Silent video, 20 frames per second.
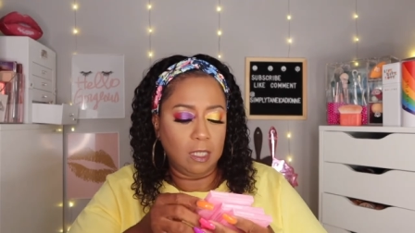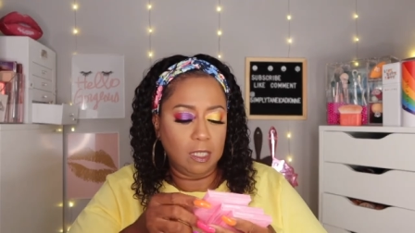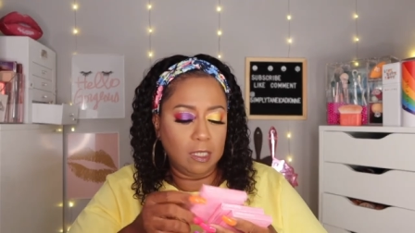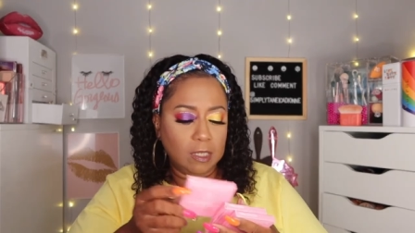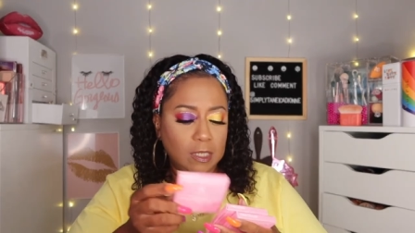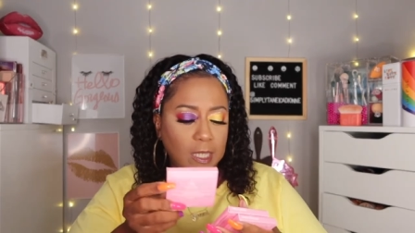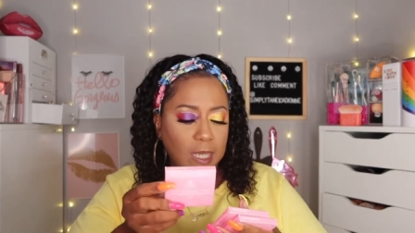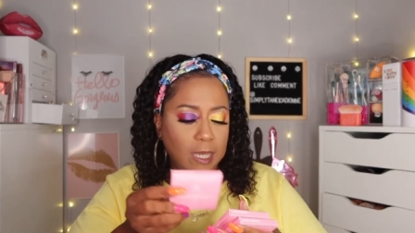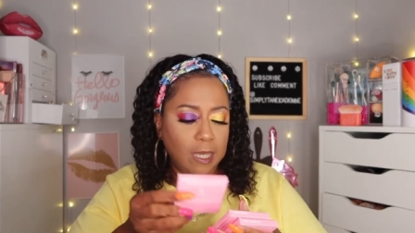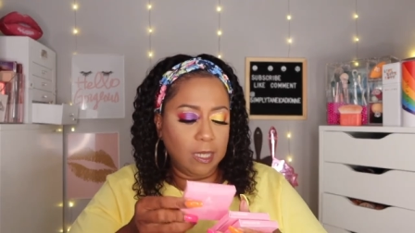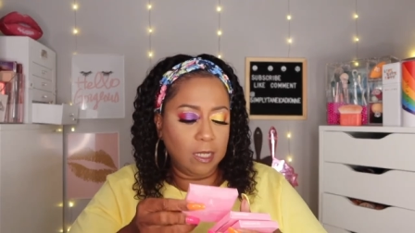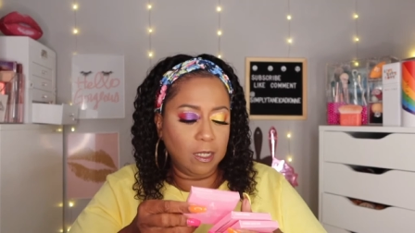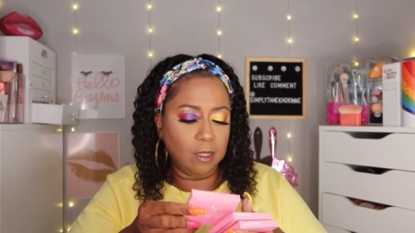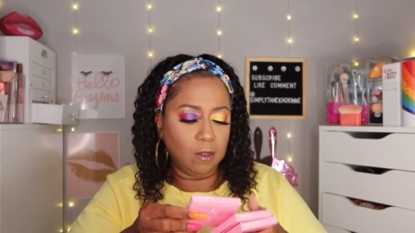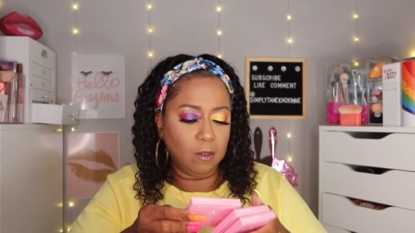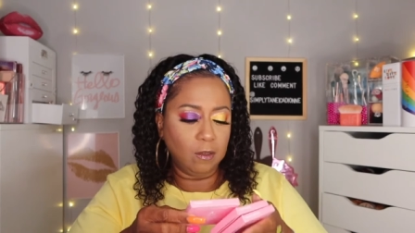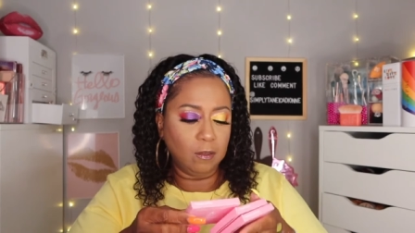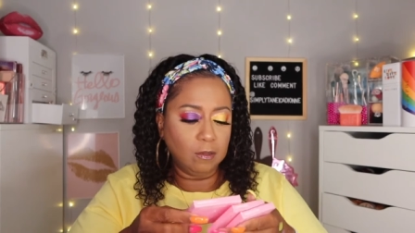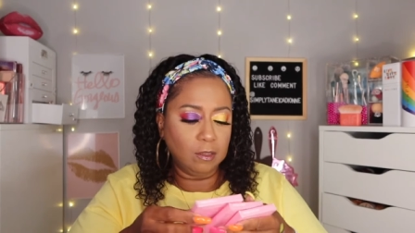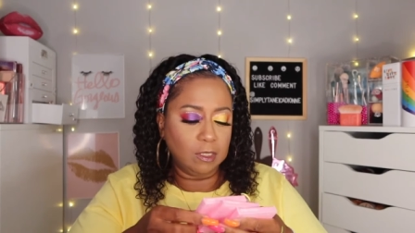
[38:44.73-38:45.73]

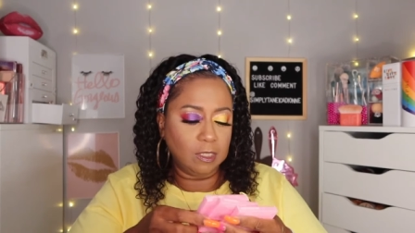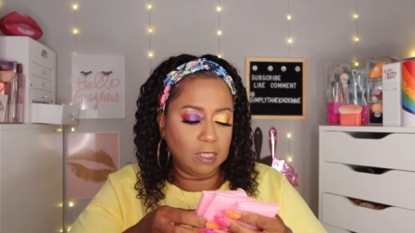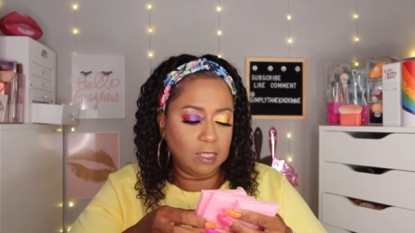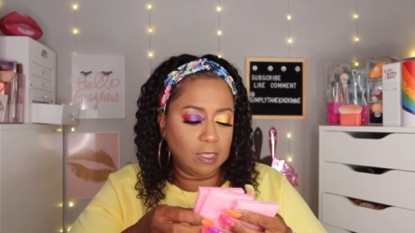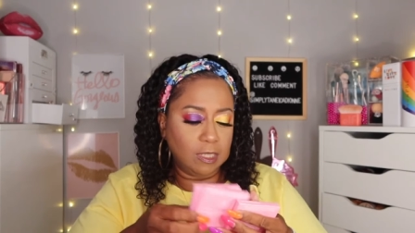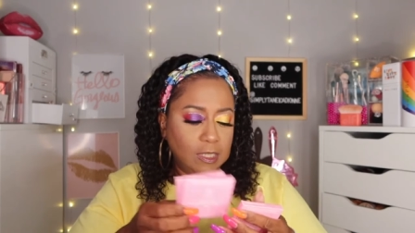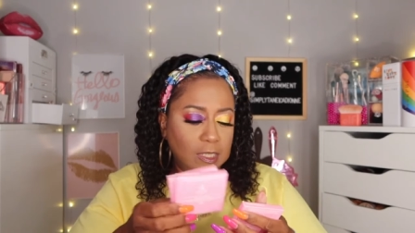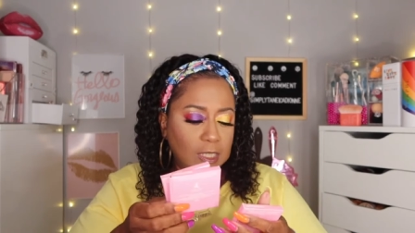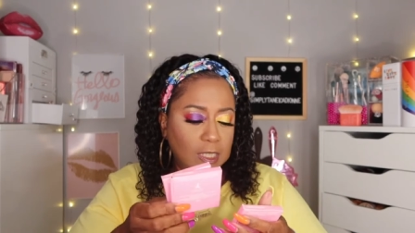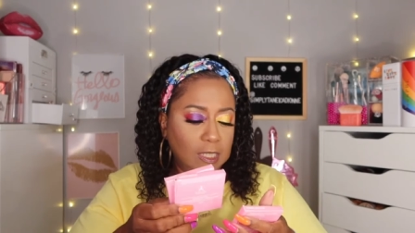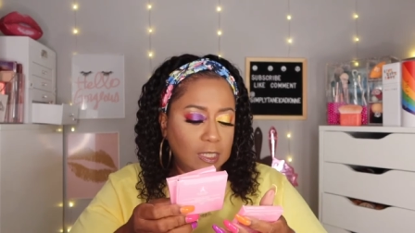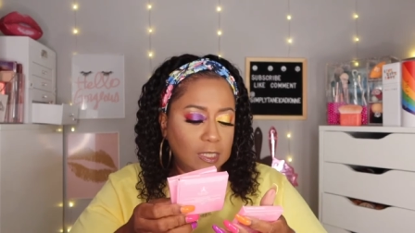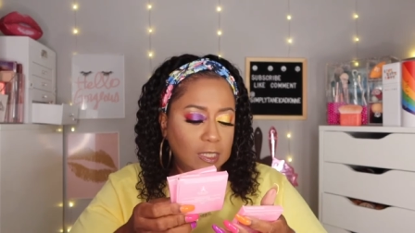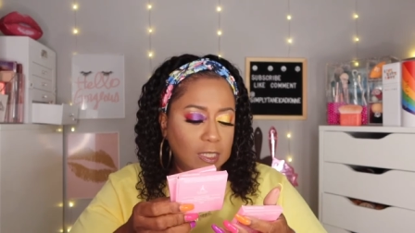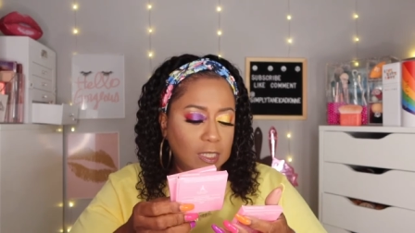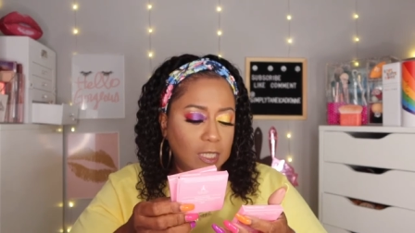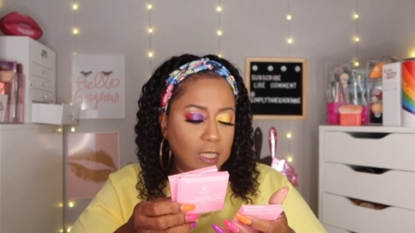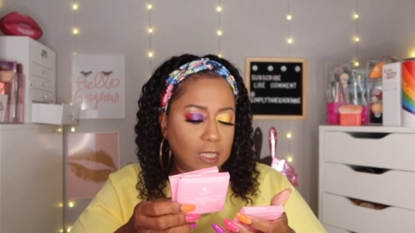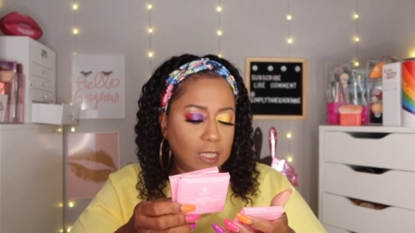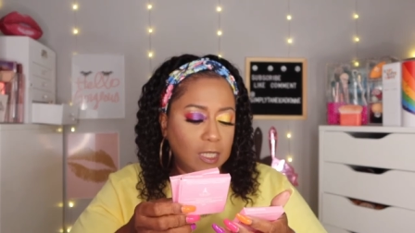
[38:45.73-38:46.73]
entitled
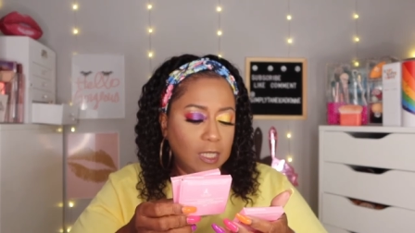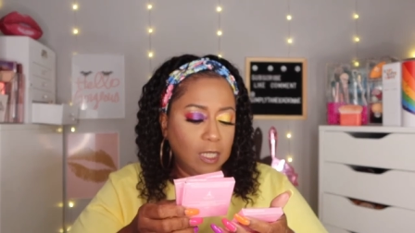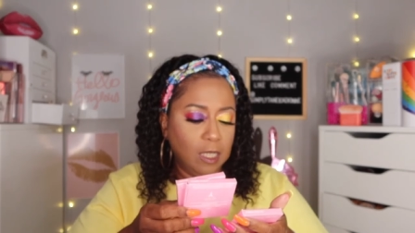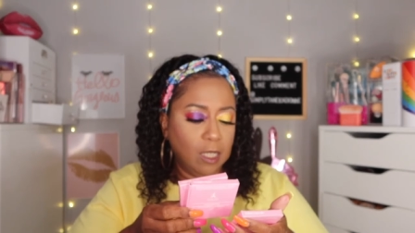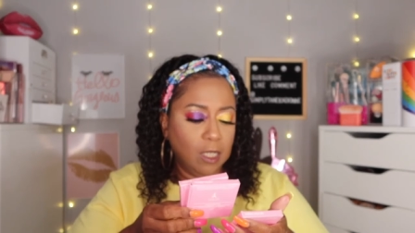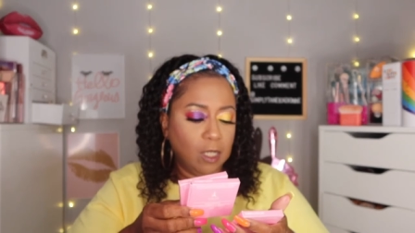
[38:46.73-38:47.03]
deceased and